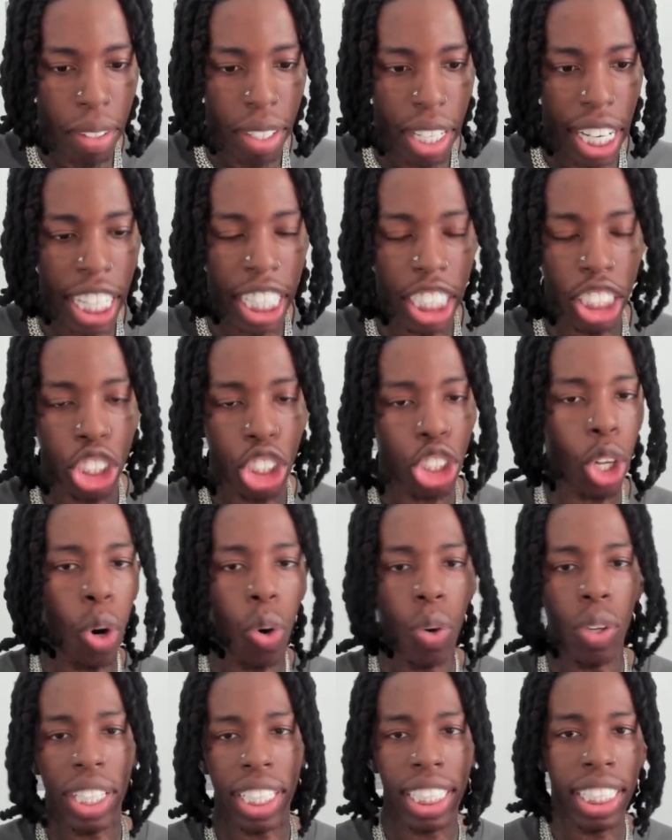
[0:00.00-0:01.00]
it is
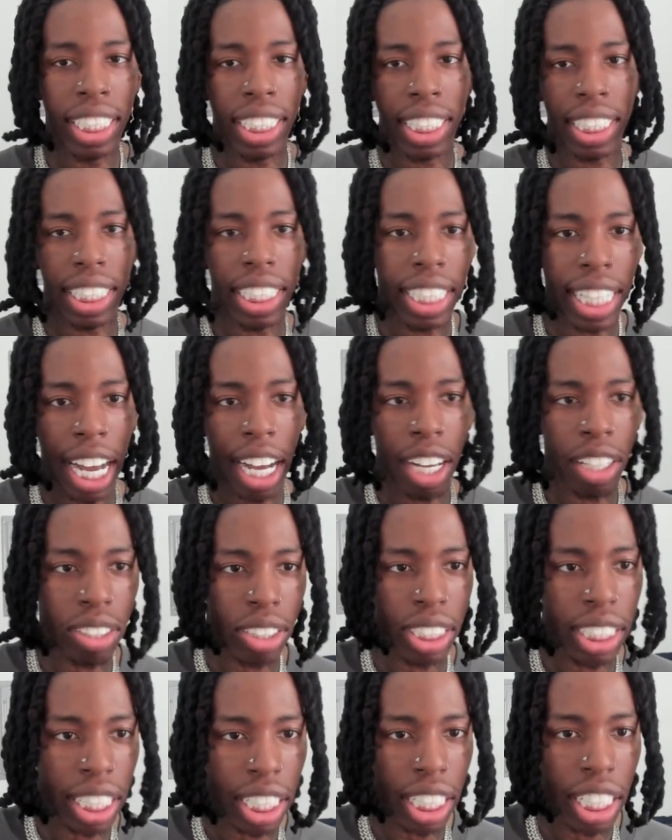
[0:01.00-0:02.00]
so easy now
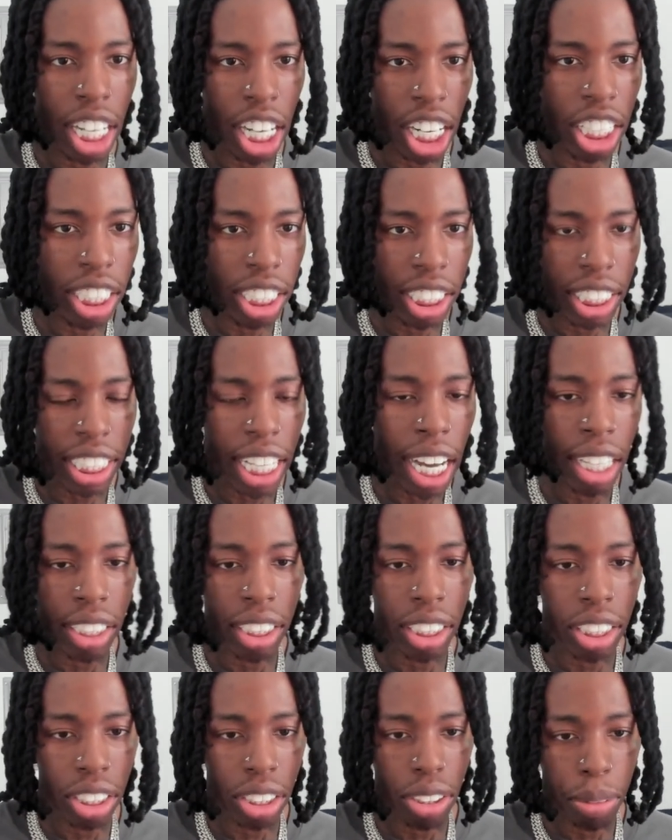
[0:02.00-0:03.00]
to get
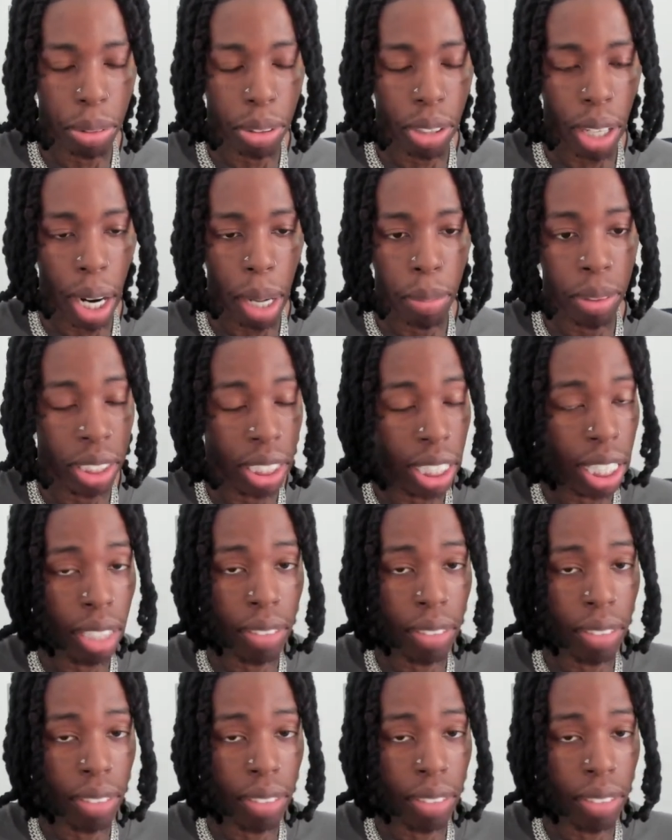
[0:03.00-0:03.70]
100,000 subscribers,